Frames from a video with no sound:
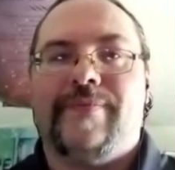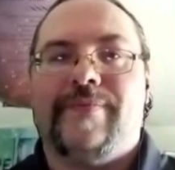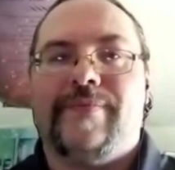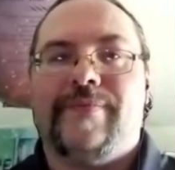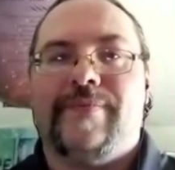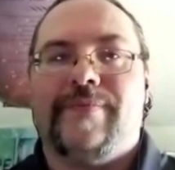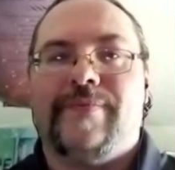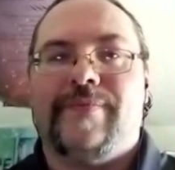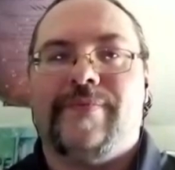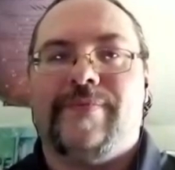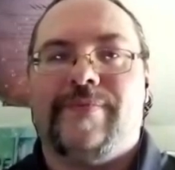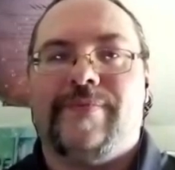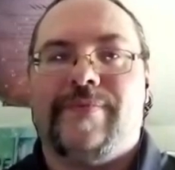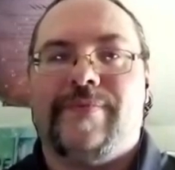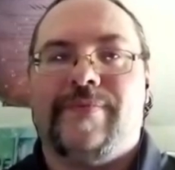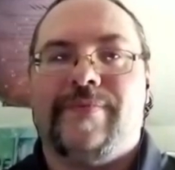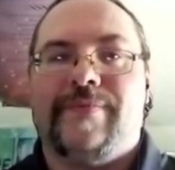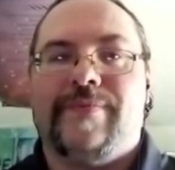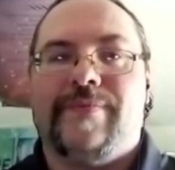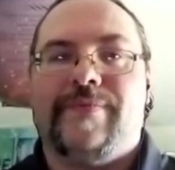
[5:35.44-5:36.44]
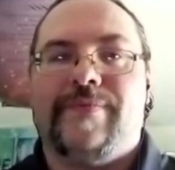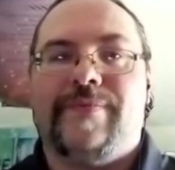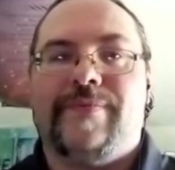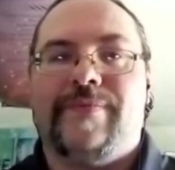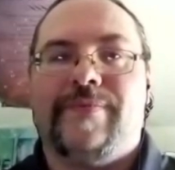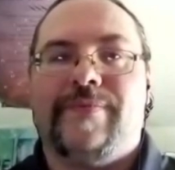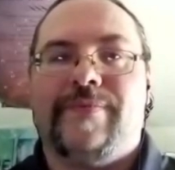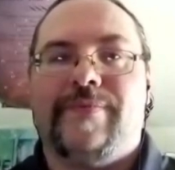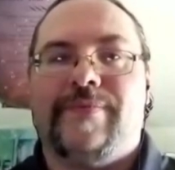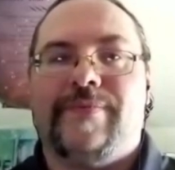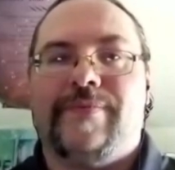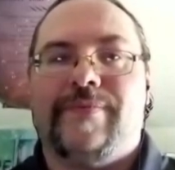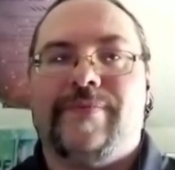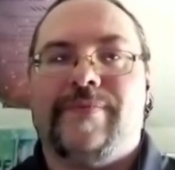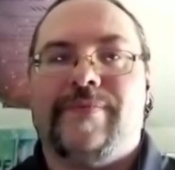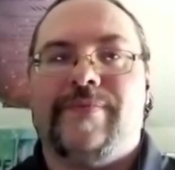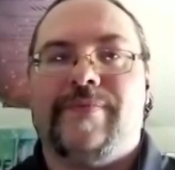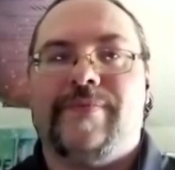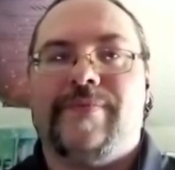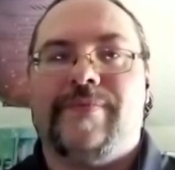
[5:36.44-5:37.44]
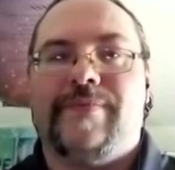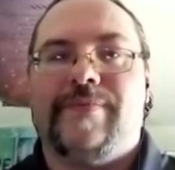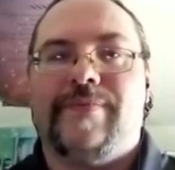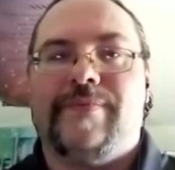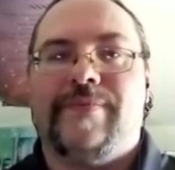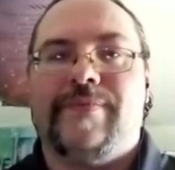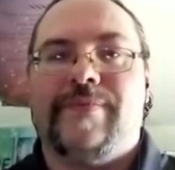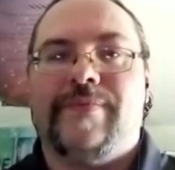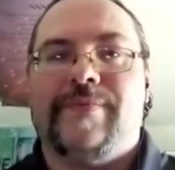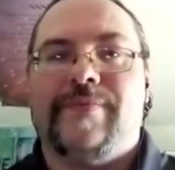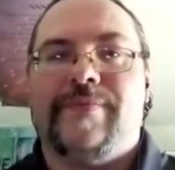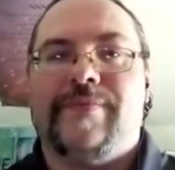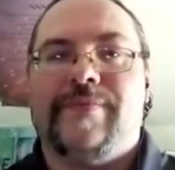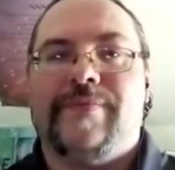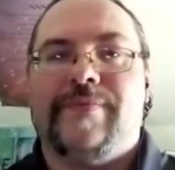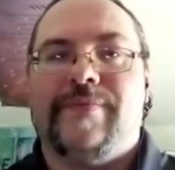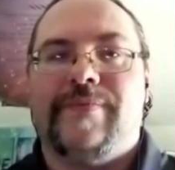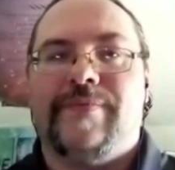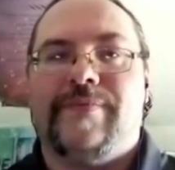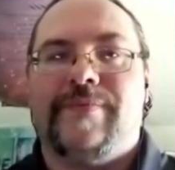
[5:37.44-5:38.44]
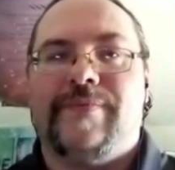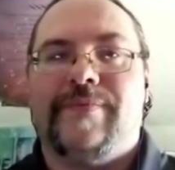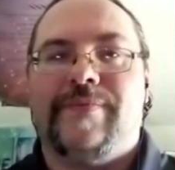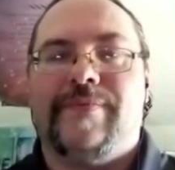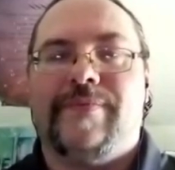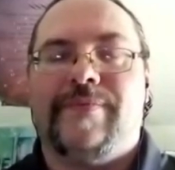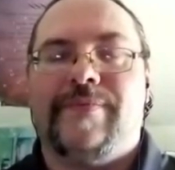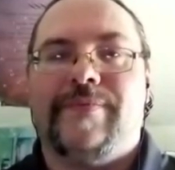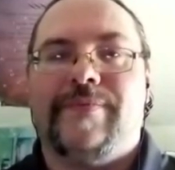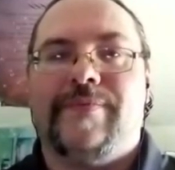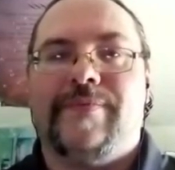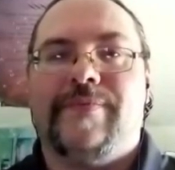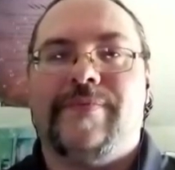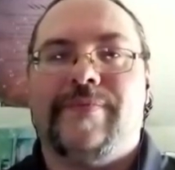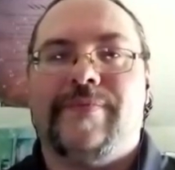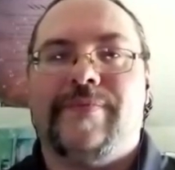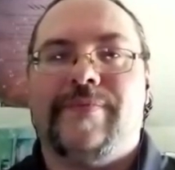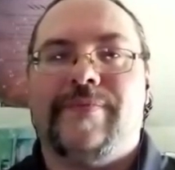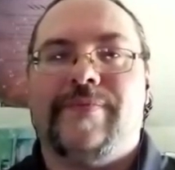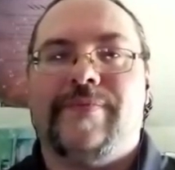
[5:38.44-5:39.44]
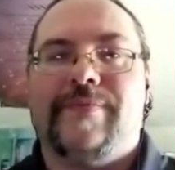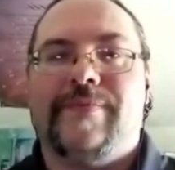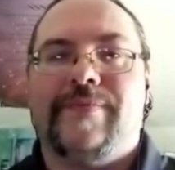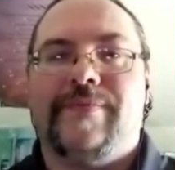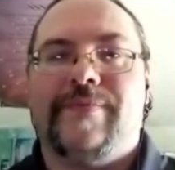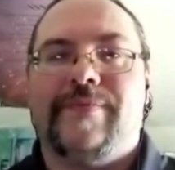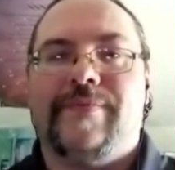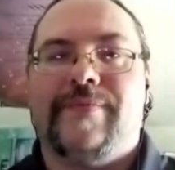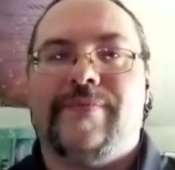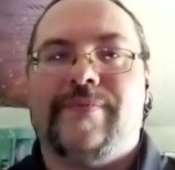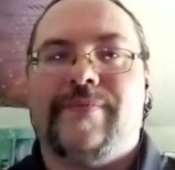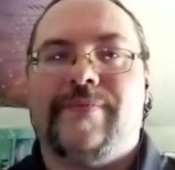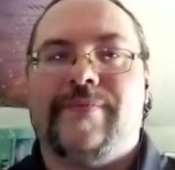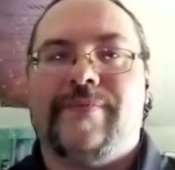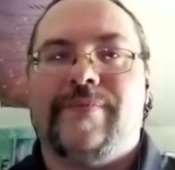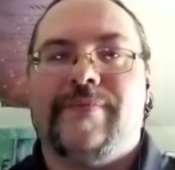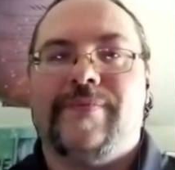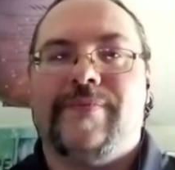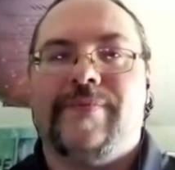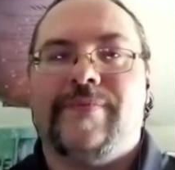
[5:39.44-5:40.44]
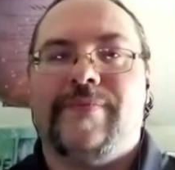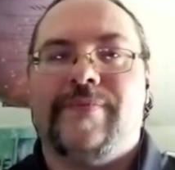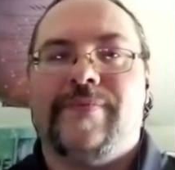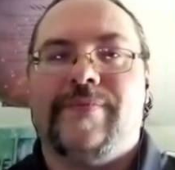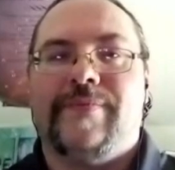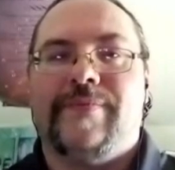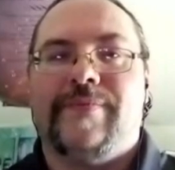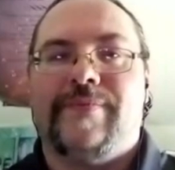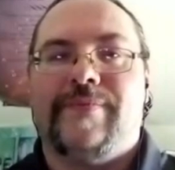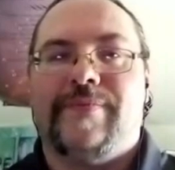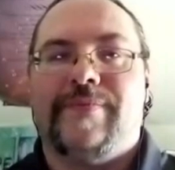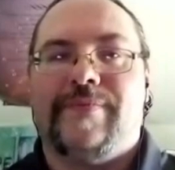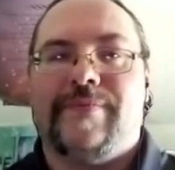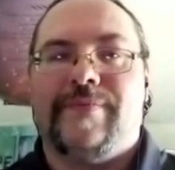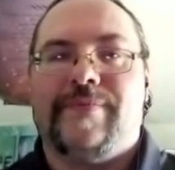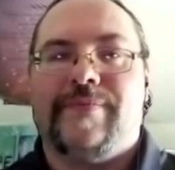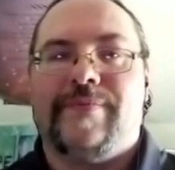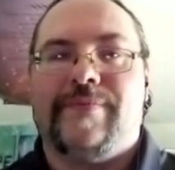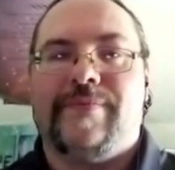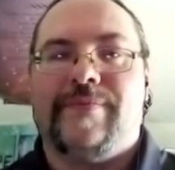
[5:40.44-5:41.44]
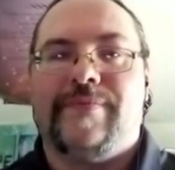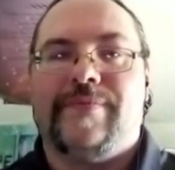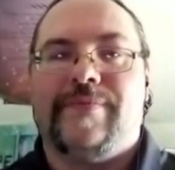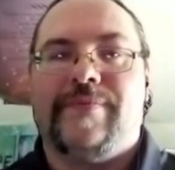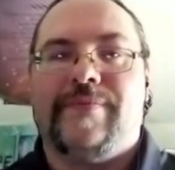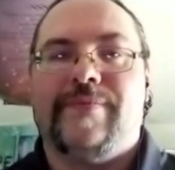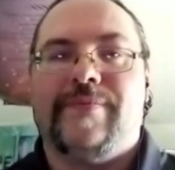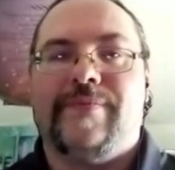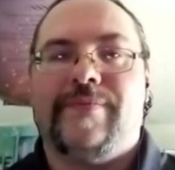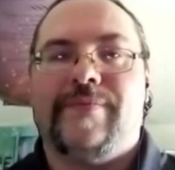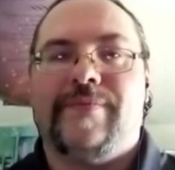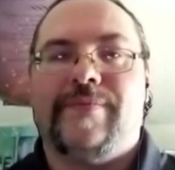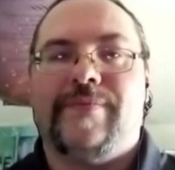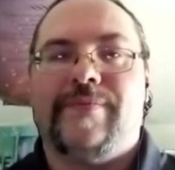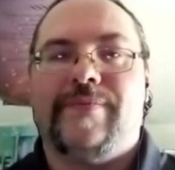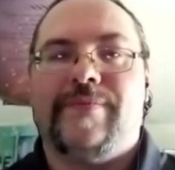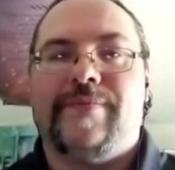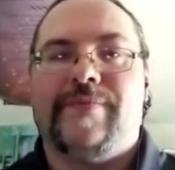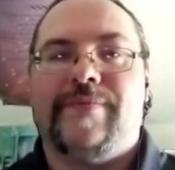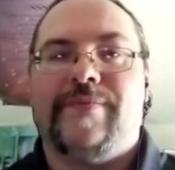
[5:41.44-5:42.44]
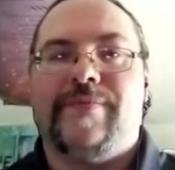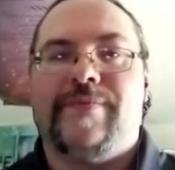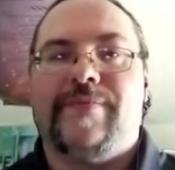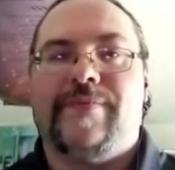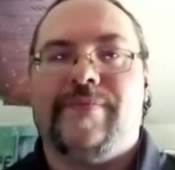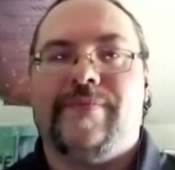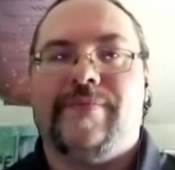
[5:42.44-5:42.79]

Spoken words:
This person isn't speaking.